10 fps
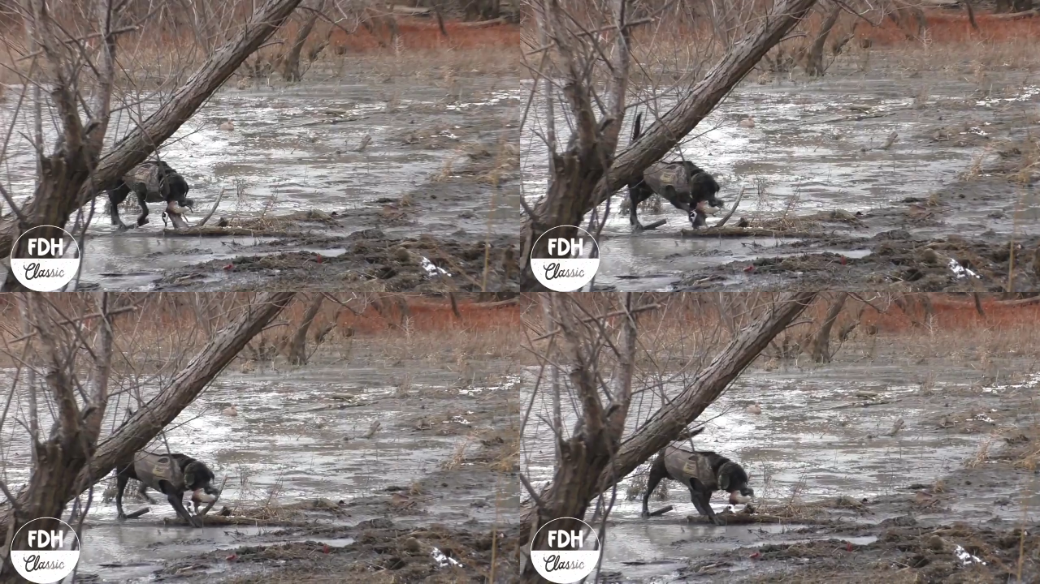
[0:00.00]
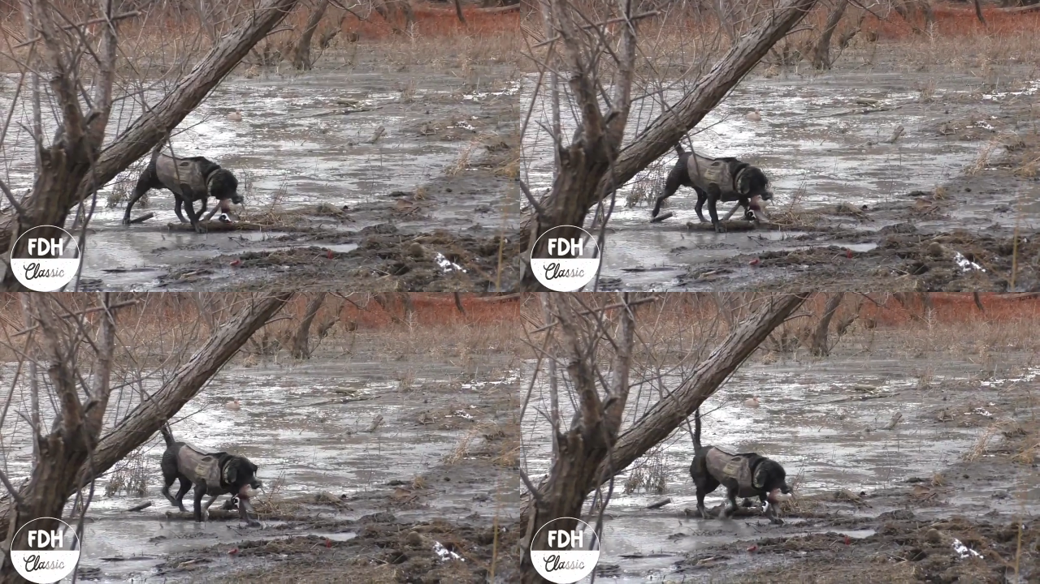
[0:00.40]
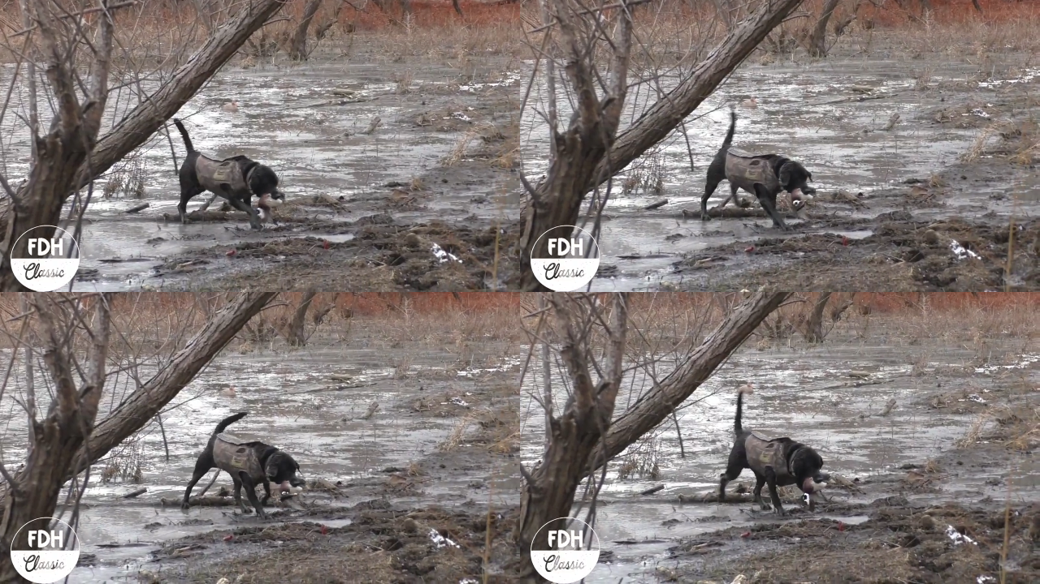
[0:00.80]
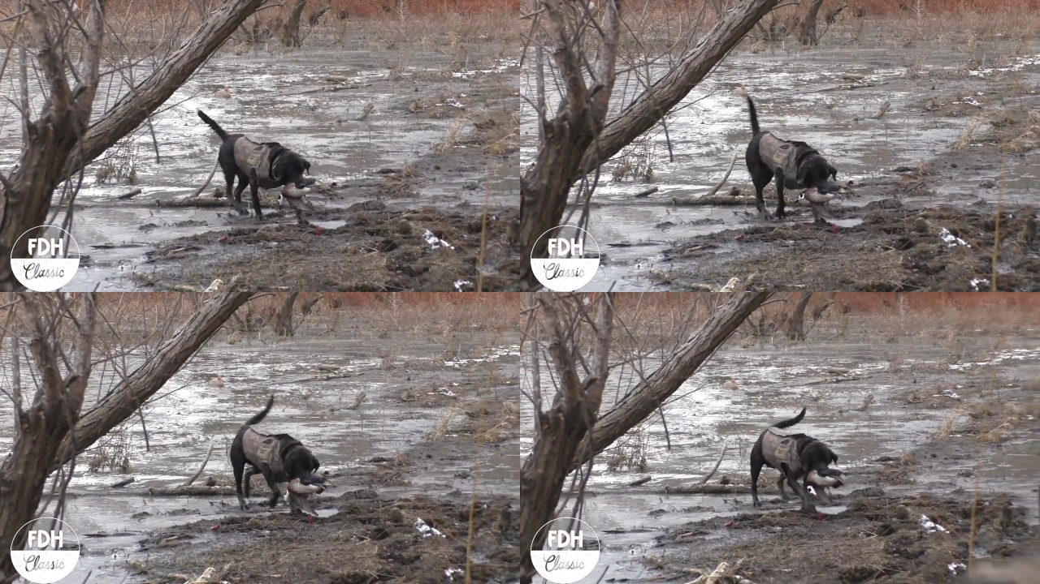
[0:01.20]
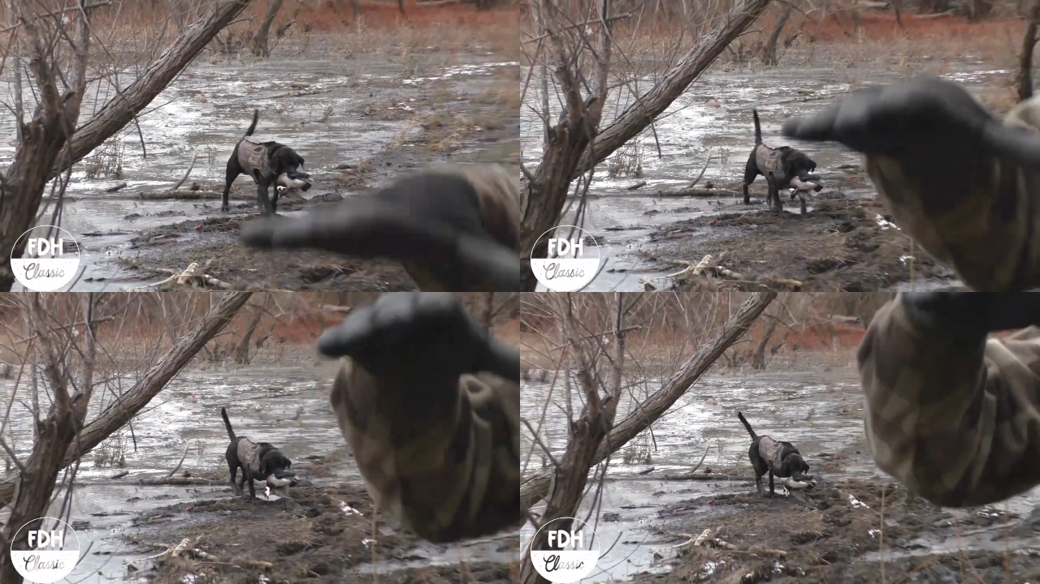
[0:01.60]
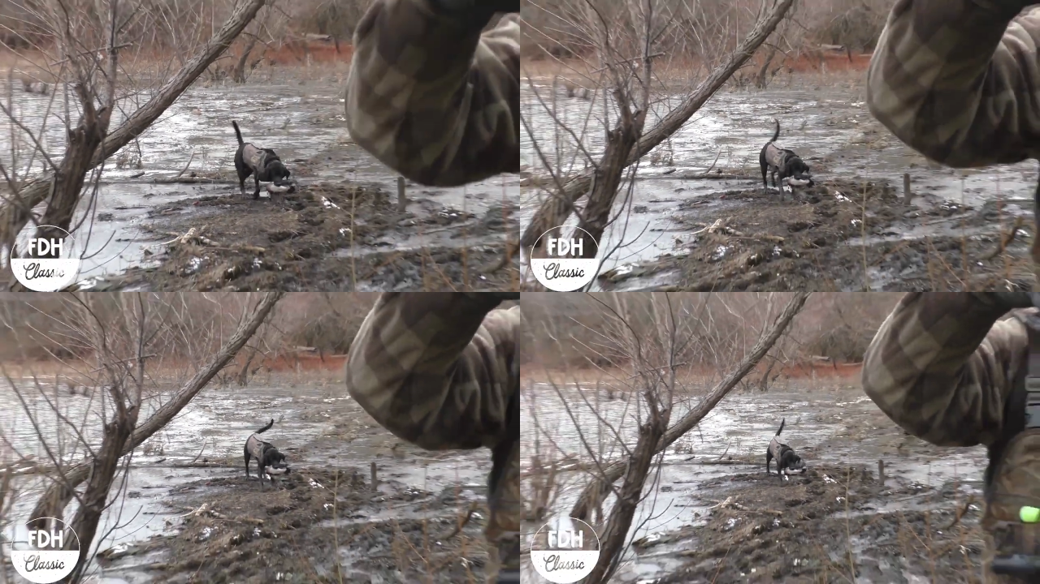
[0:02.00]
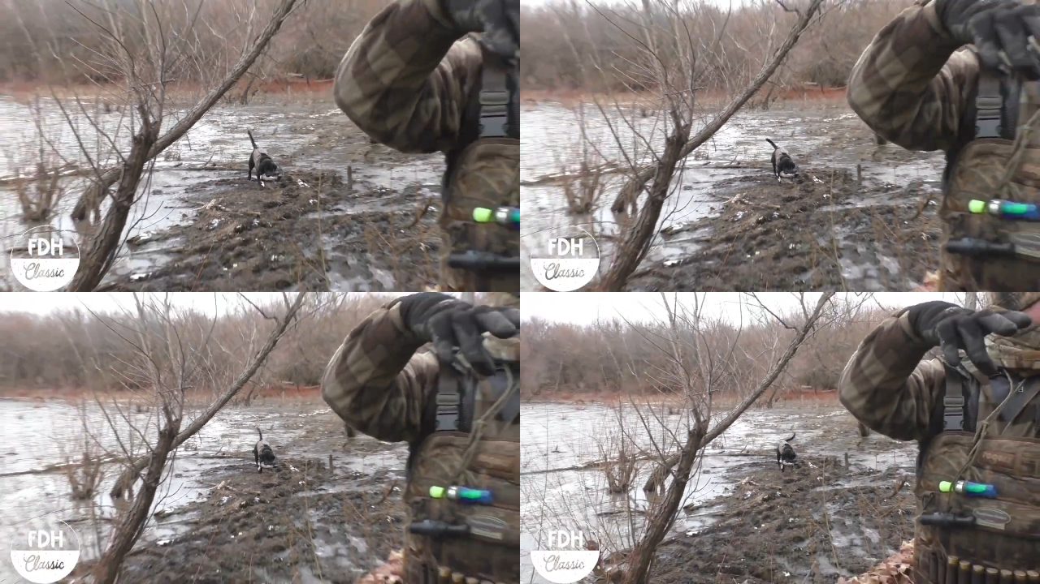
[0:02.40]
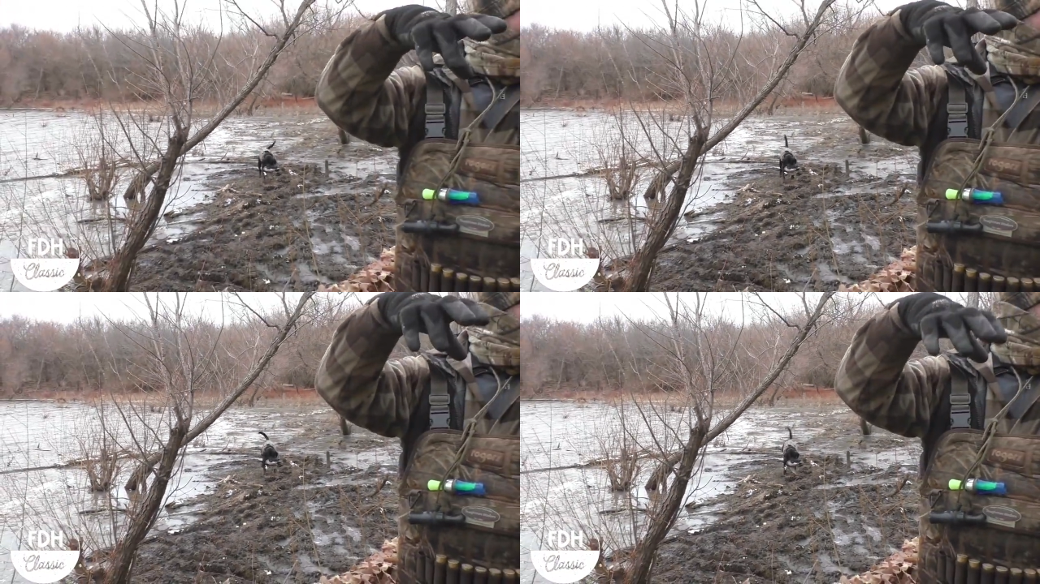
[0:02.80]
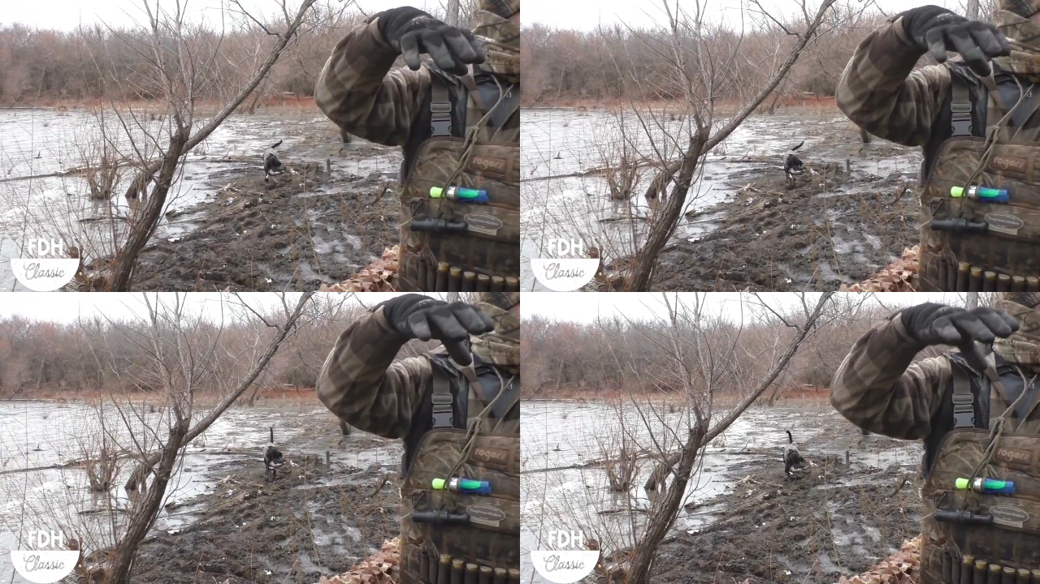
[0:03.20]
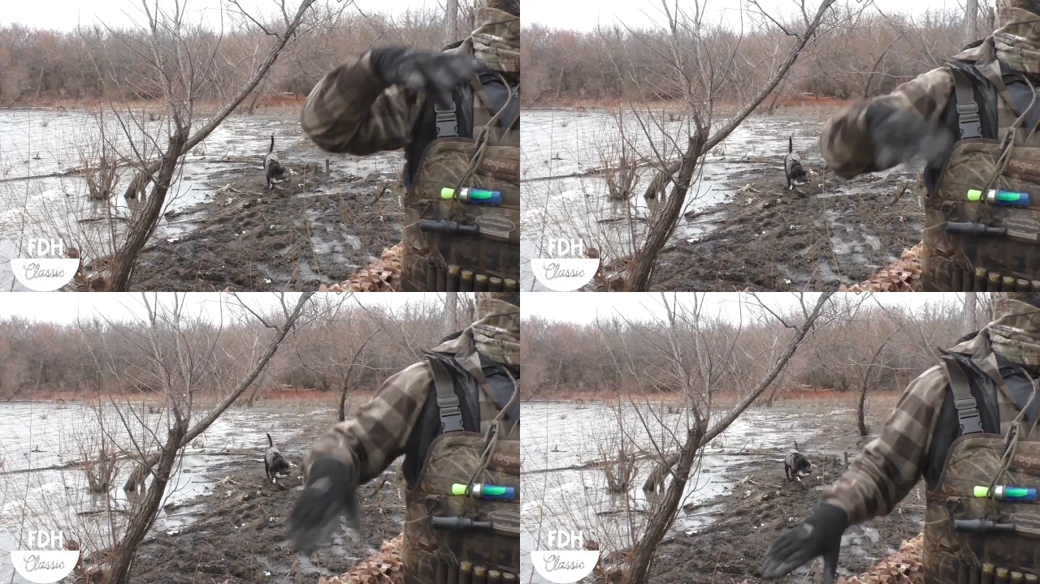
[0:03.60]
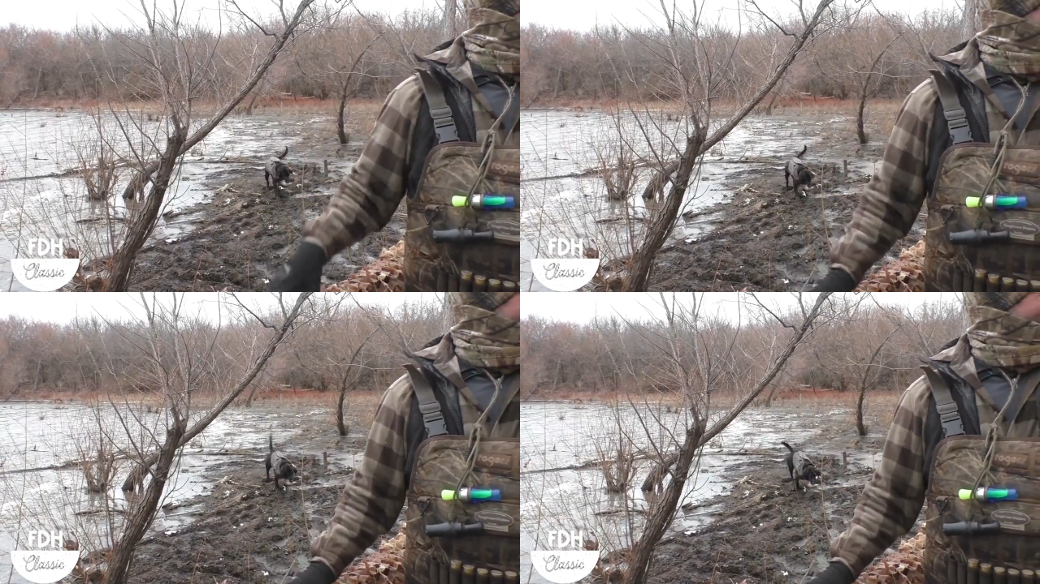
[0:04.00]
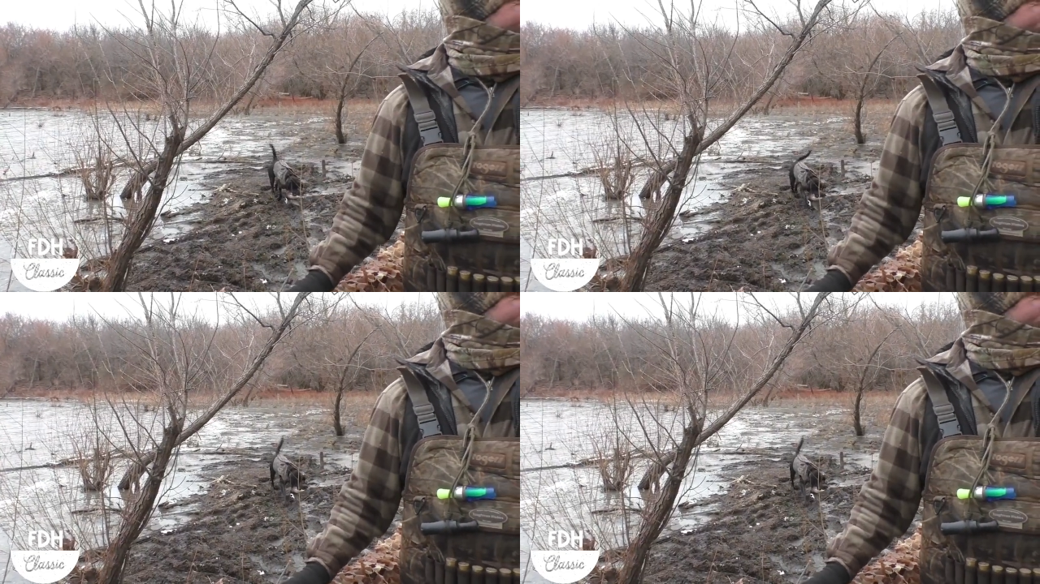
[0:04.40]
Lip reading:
No face is visible, so there are no lips to read.